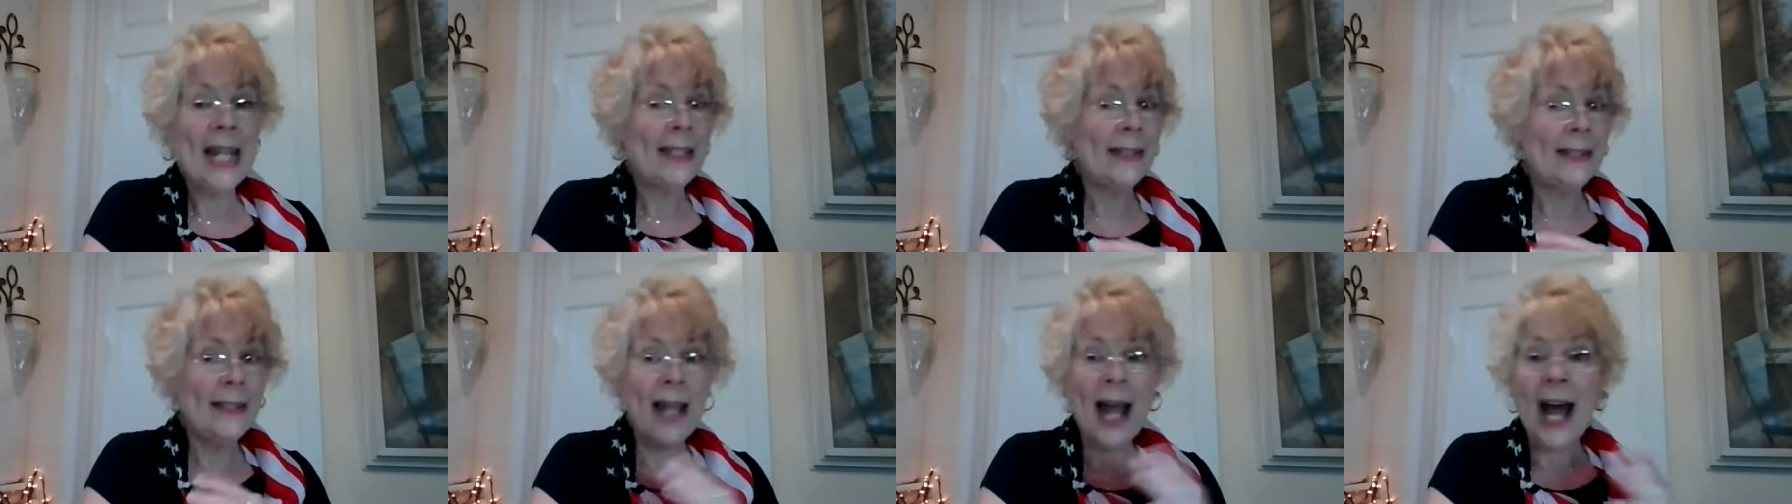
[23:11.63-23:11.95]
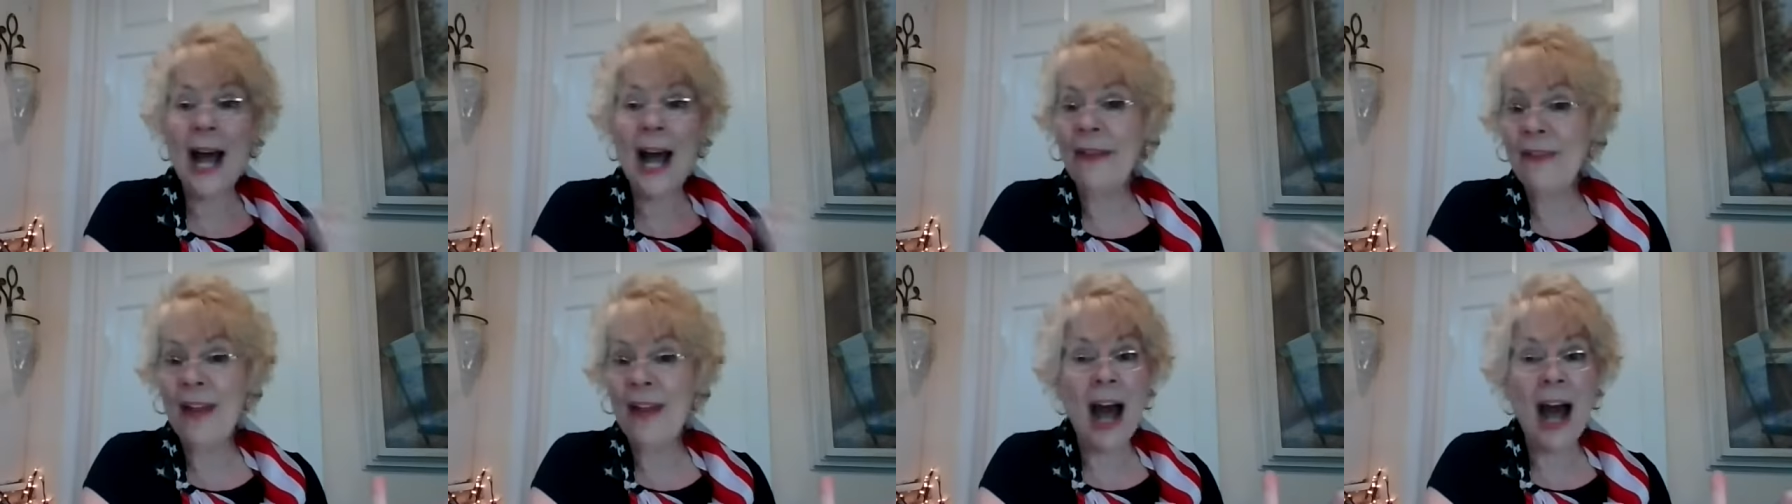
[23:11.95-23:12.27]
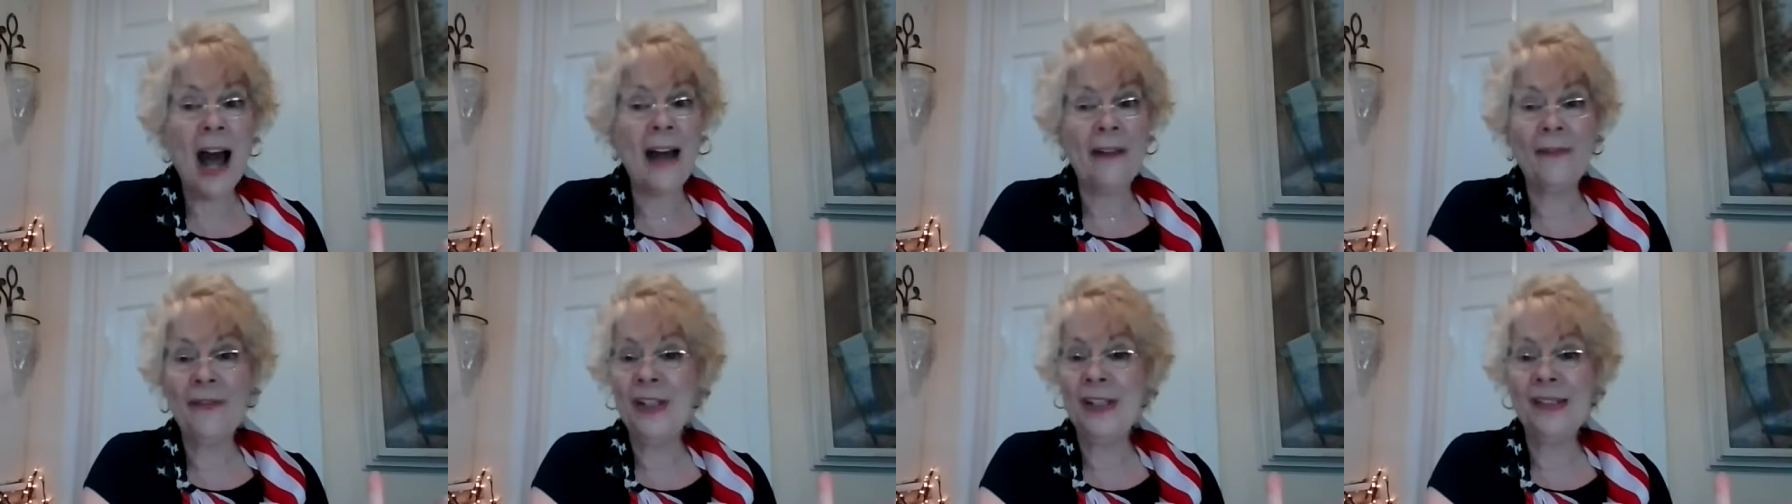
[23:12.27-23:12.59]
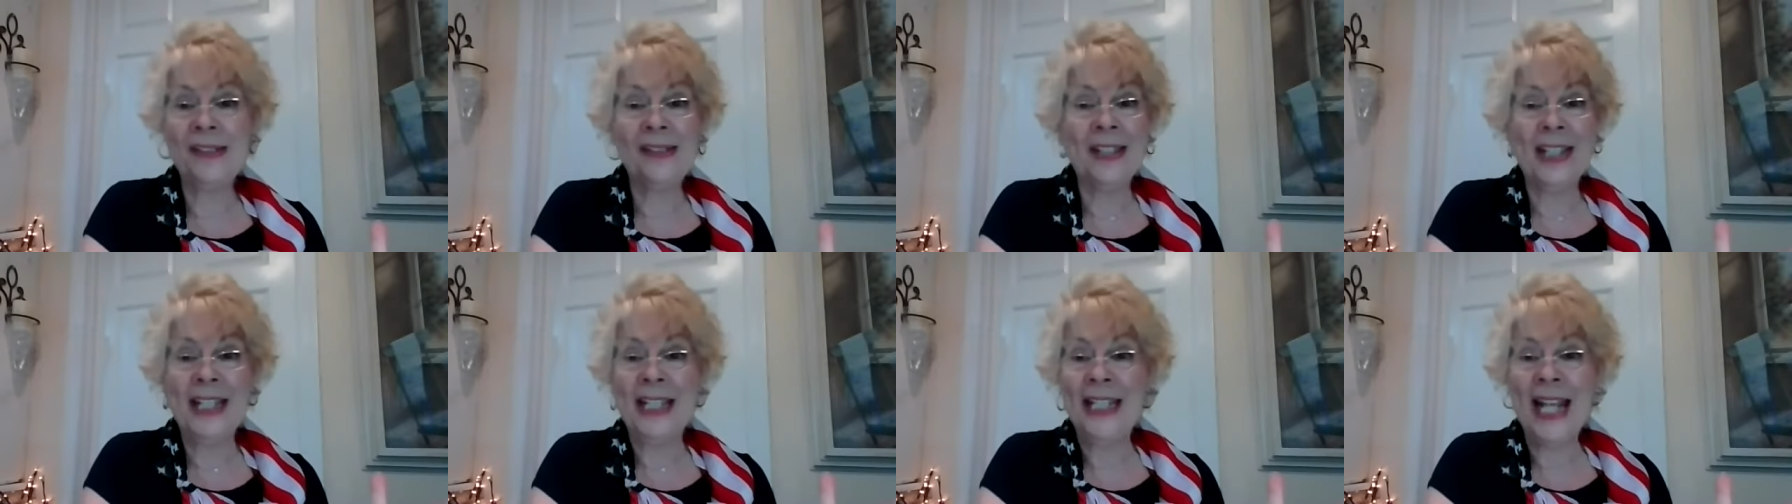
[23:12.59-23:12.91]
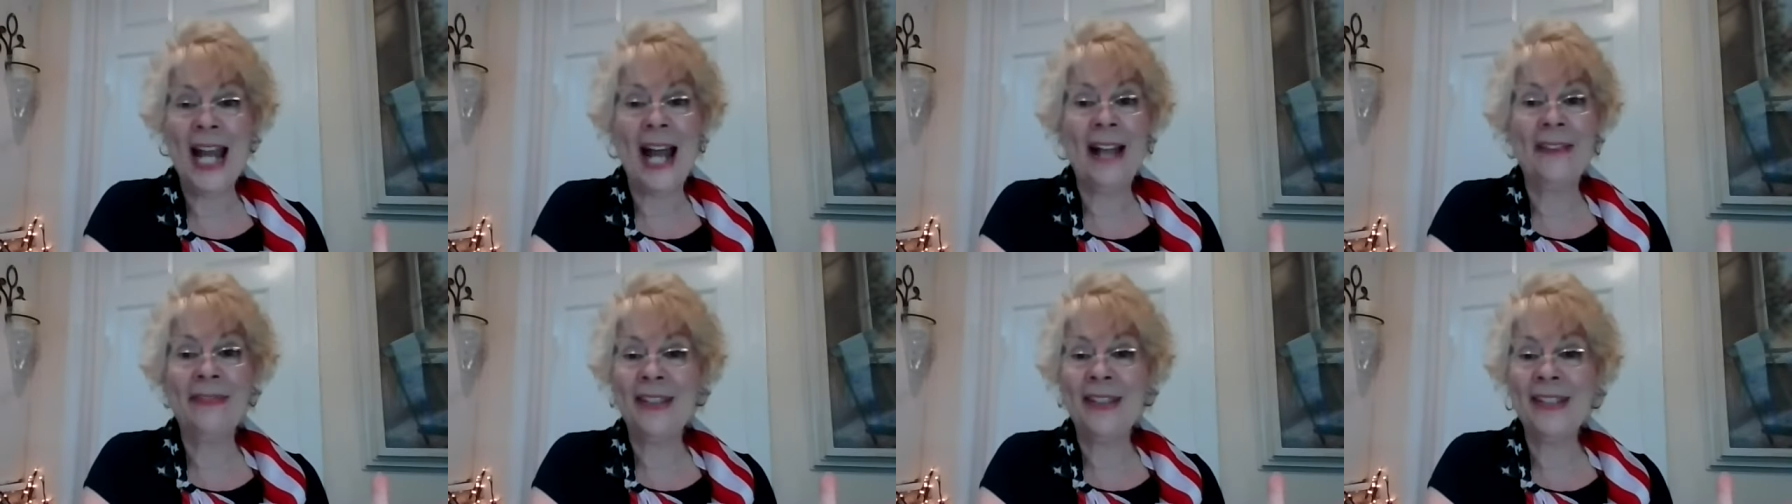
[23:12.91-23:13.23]
Not obviously
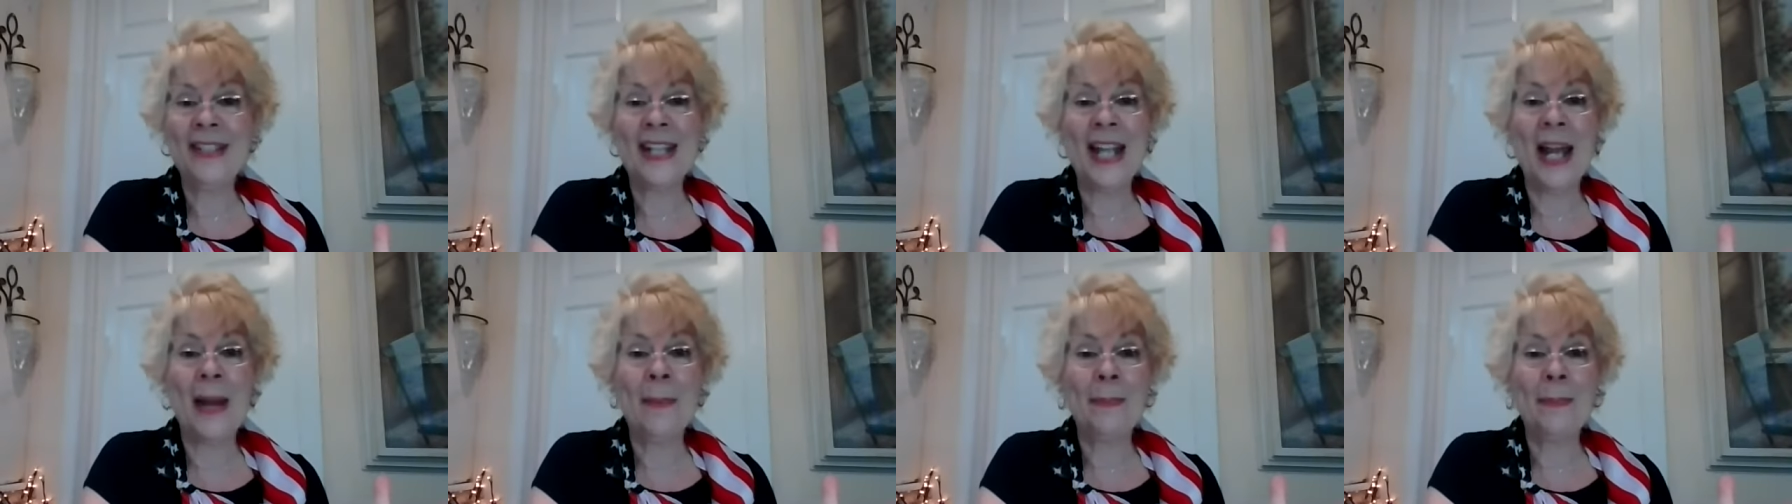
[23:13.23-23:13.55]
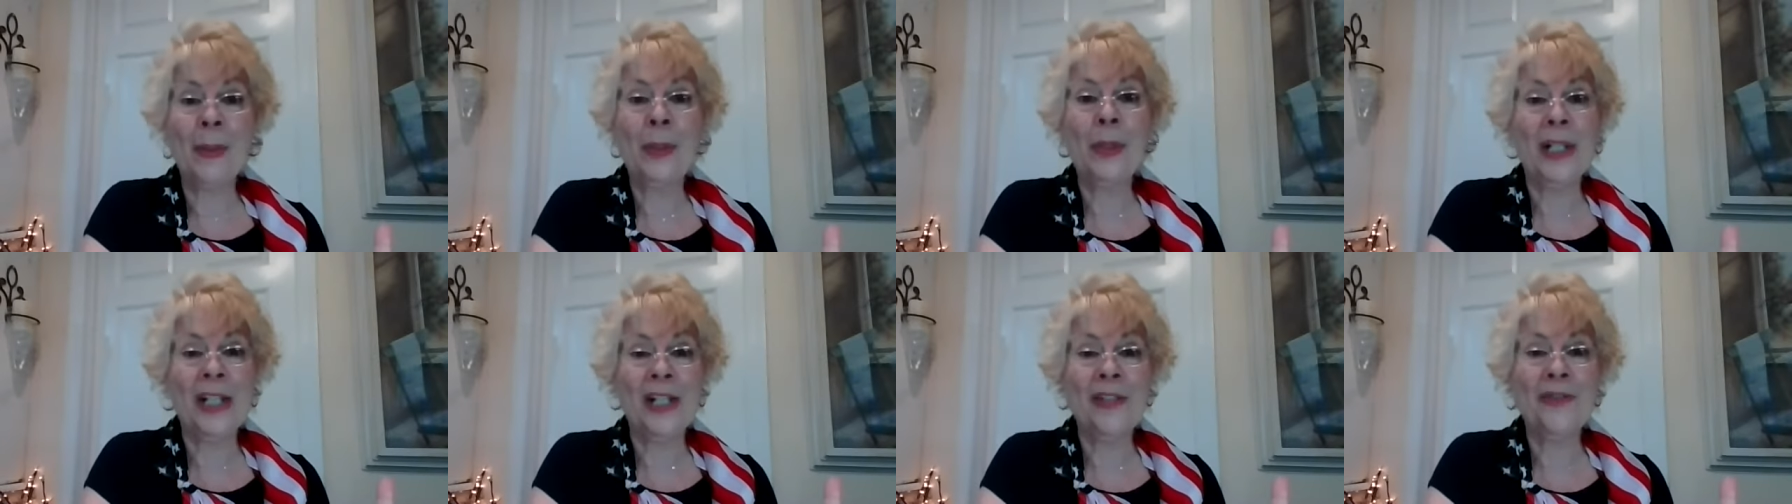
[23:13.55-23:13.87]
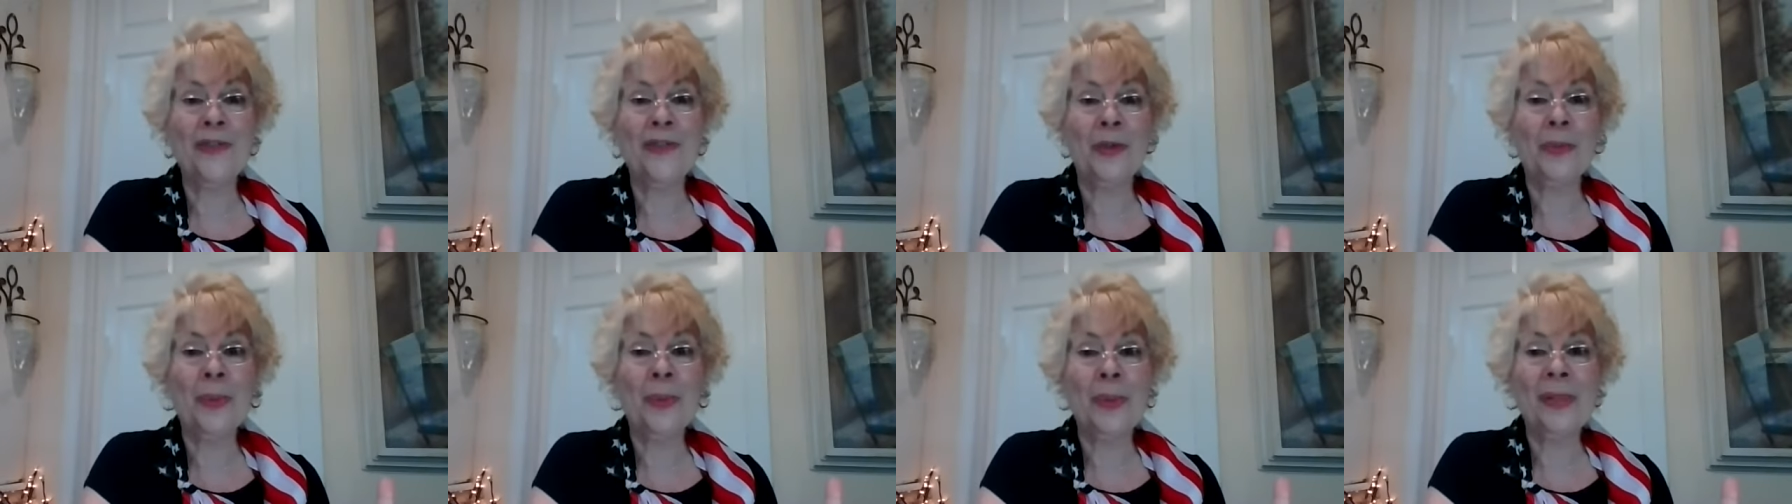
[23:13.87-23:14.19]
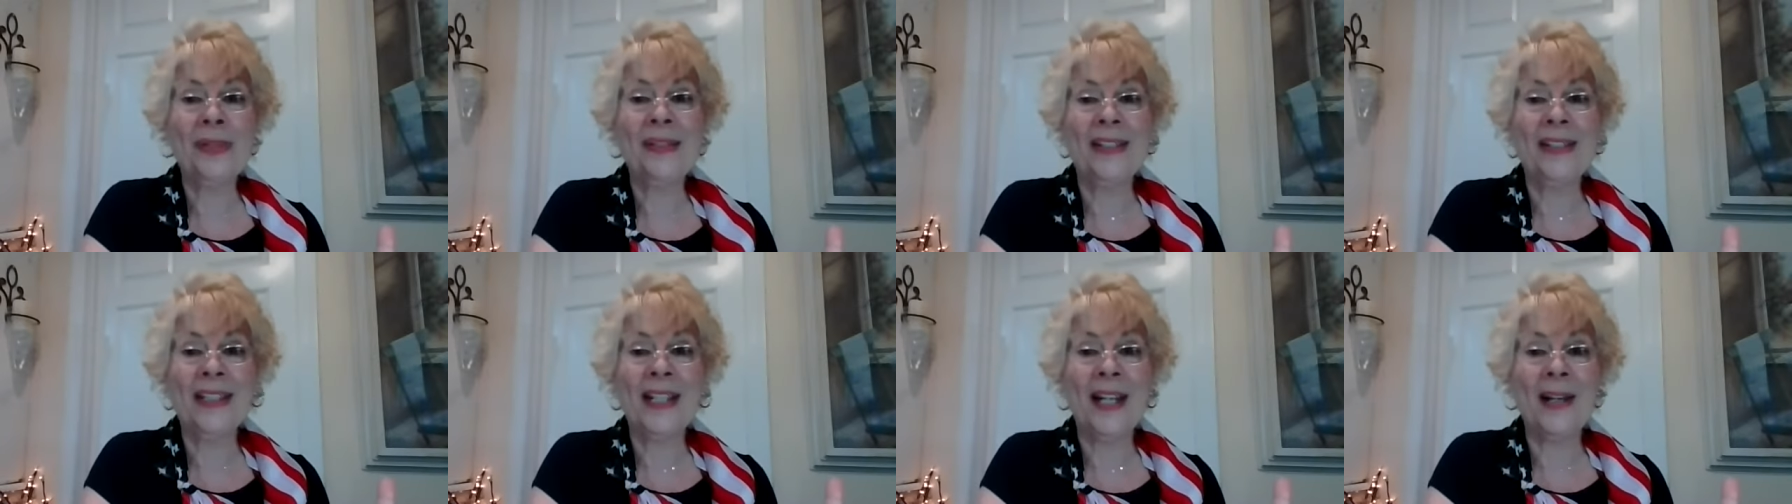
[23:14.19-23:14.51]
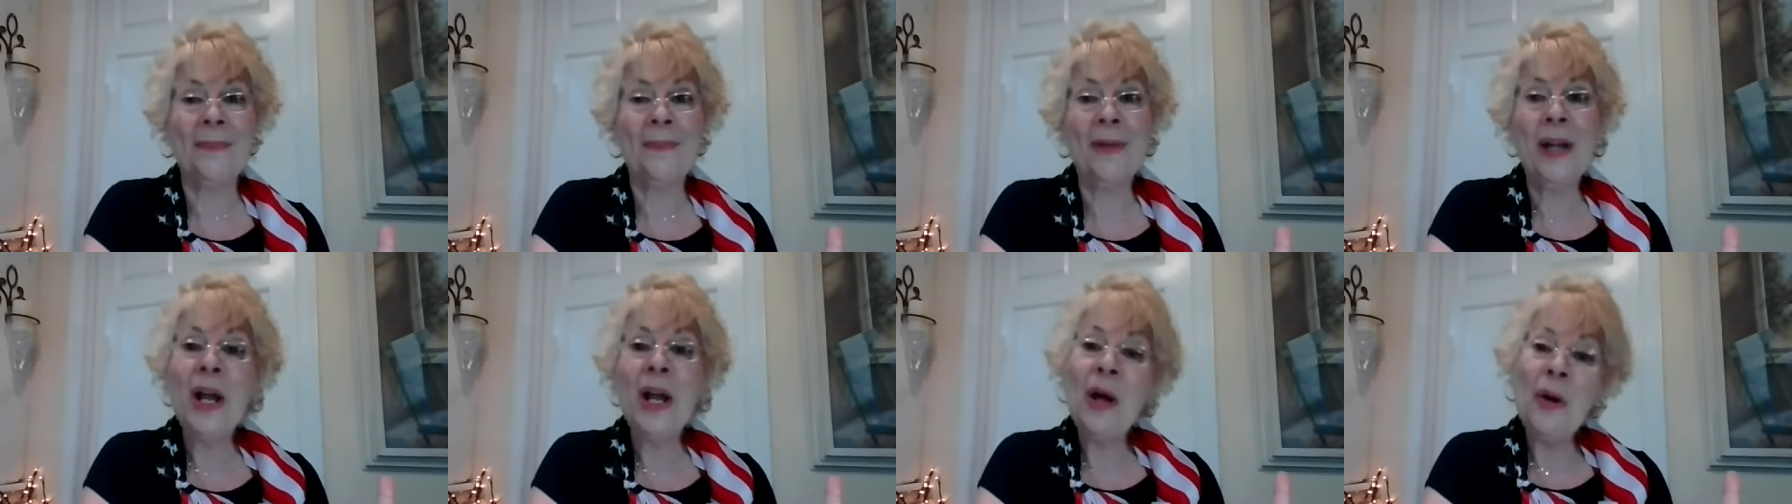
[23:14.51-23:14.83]
not the temple in
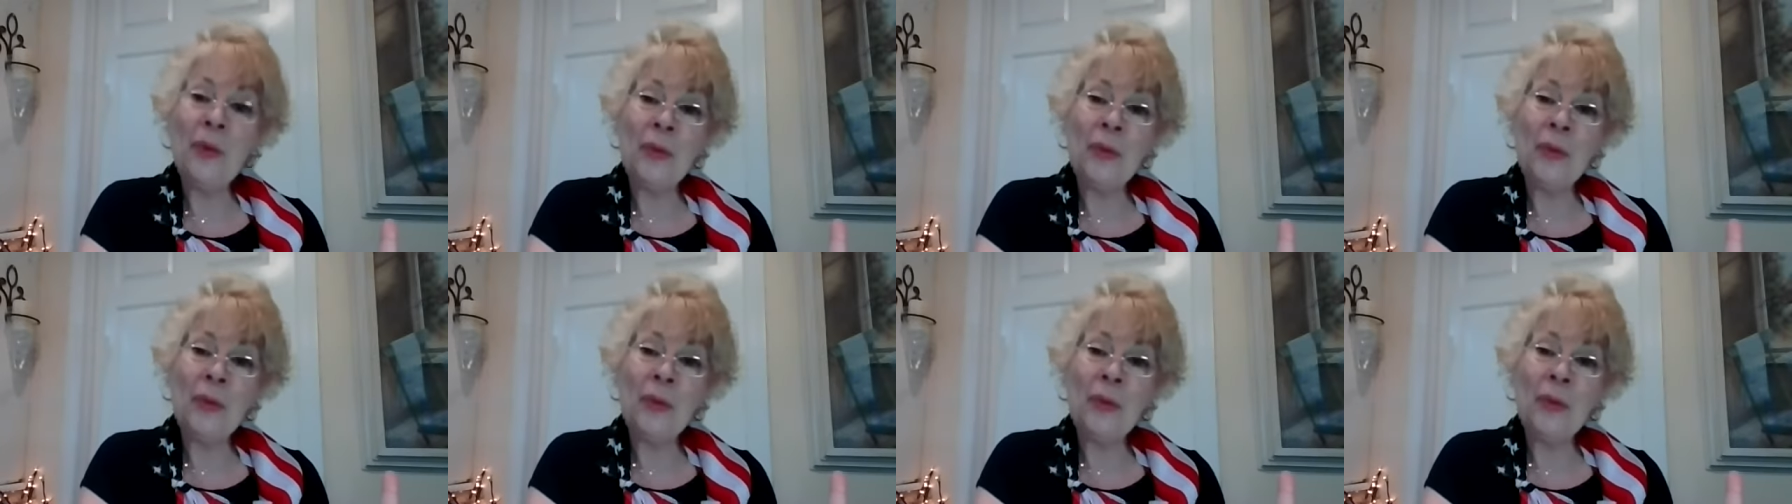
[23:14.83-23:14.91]
Jerusalem,